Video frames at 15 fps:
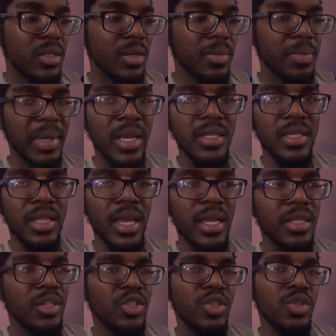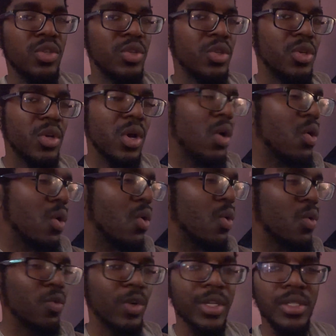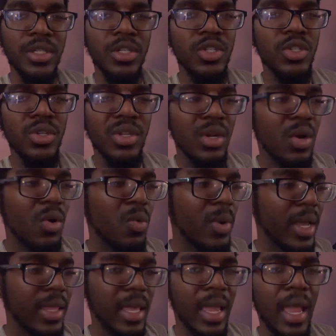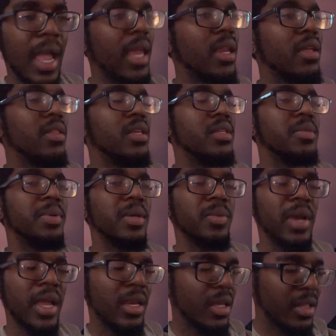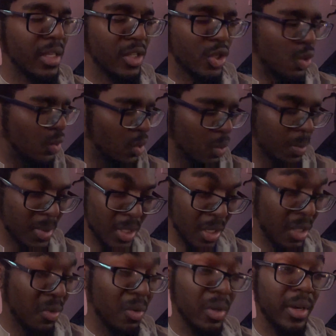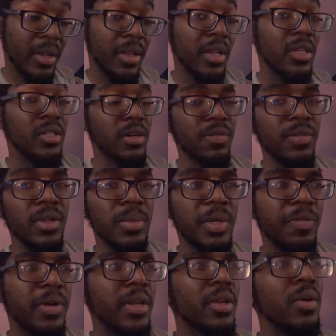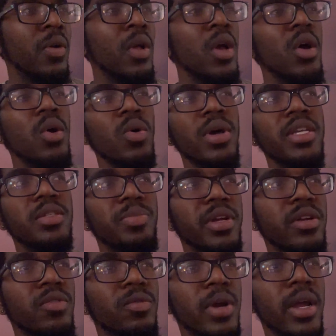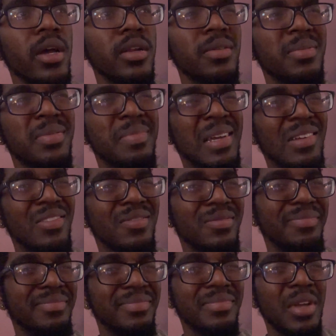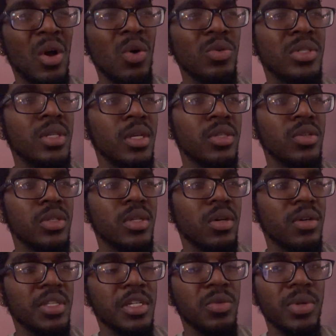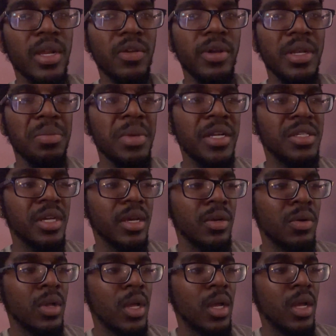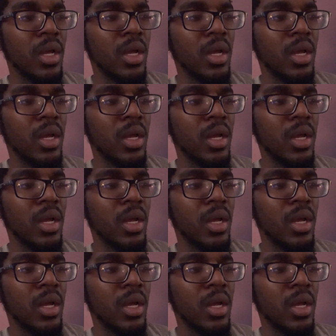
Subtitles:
So because of that, there's no reason, there's no way that any of these people, any of these YouTubers, including Sir Philip DeFranco, who has been around about '06 or so, because that's when I created my channel,